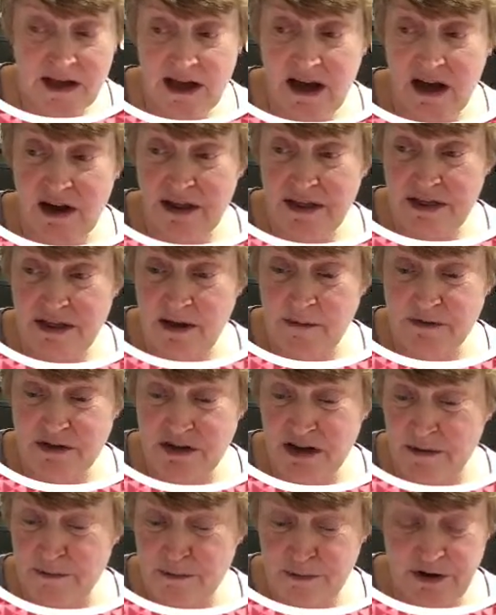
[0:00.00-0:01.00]
And I'm
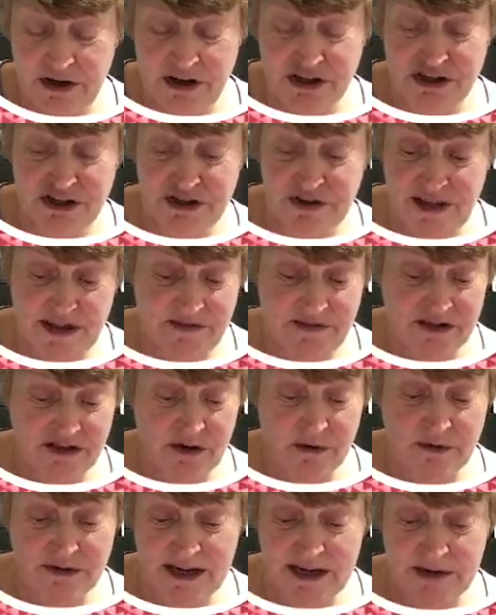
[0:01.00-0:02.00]
pretty sure they've
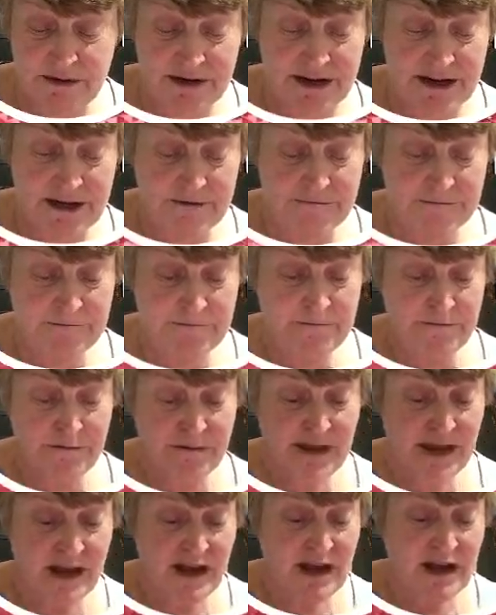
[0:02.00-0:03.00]
sold out now.
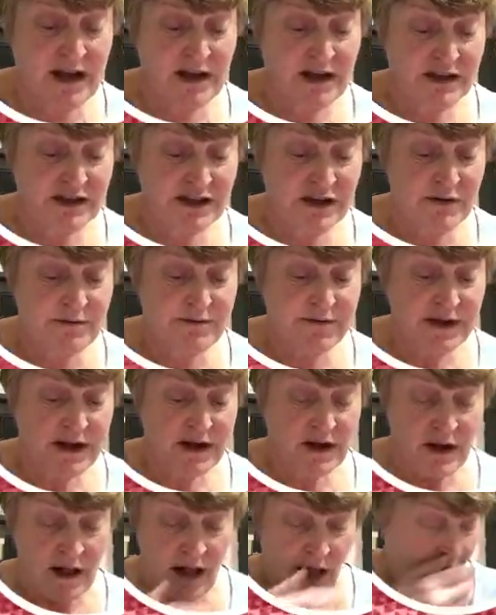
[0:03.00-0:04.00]
So,
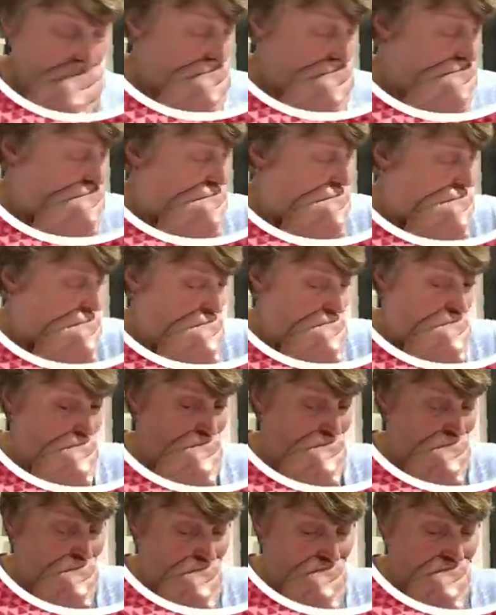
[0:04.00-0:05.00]

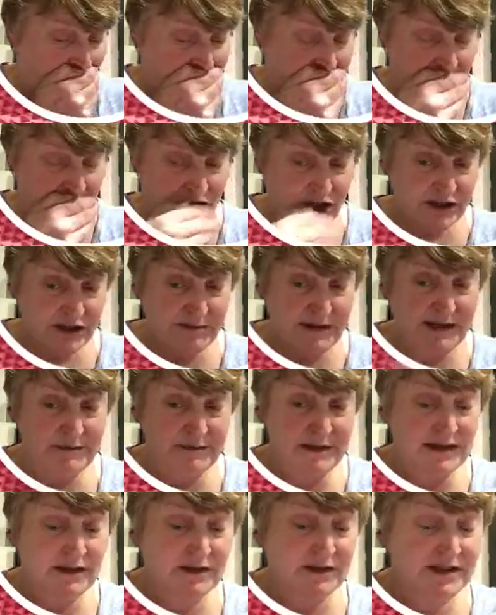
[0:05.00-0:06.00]
excuse me,
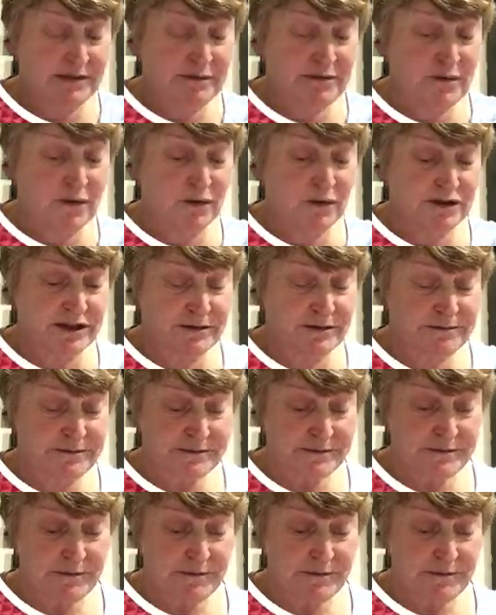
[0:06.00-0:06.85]
little sip of water.